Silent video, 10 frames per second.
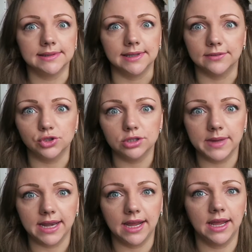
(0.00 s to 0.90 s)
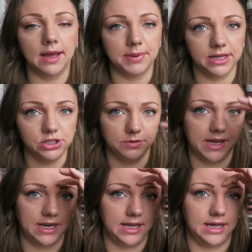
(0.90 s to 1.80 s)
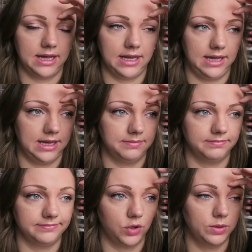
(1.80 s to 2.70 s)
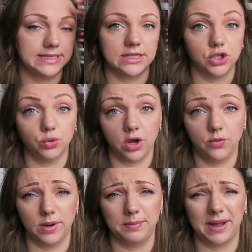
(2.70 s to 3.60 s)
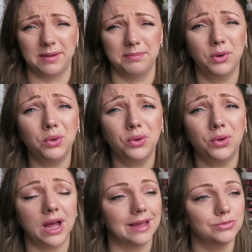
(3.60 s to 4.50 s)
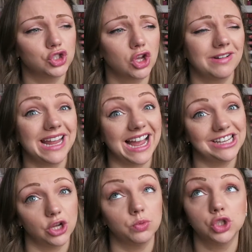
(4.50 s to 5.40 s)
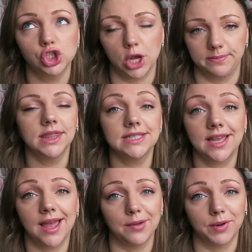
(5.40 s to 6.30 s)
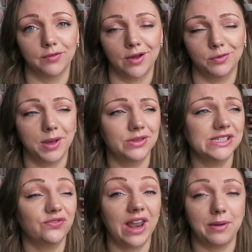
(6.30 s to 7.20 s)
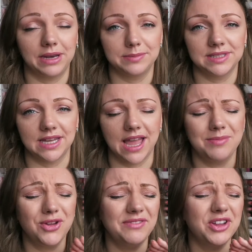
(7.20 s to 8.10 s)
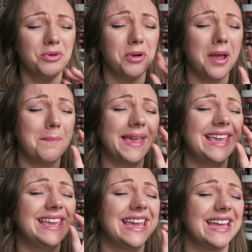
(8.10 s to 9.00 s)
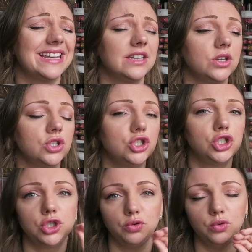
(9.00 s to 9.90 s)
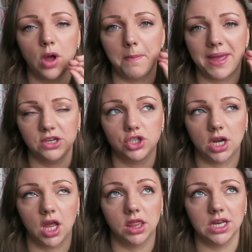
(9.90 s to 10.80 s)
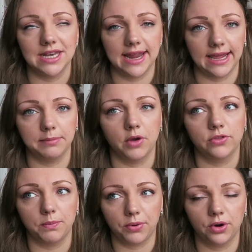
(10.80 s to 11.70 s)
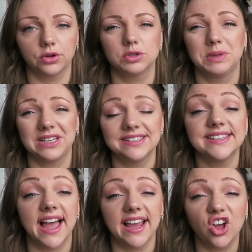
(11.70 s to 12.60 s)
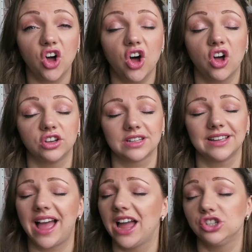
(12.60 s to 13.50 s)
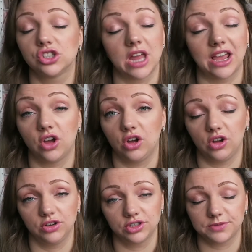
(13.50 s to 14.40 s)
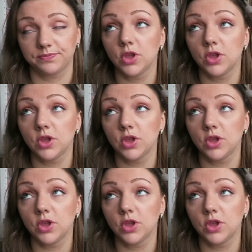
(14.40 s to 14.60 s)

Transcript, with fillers: I have too many, I buy too many, I am always getting told off when buying more, I'm sorry, I know. So, this hype went round about this flower lipstick. I'm not even going to begin to mention the name of the products because I can't, I just, I can't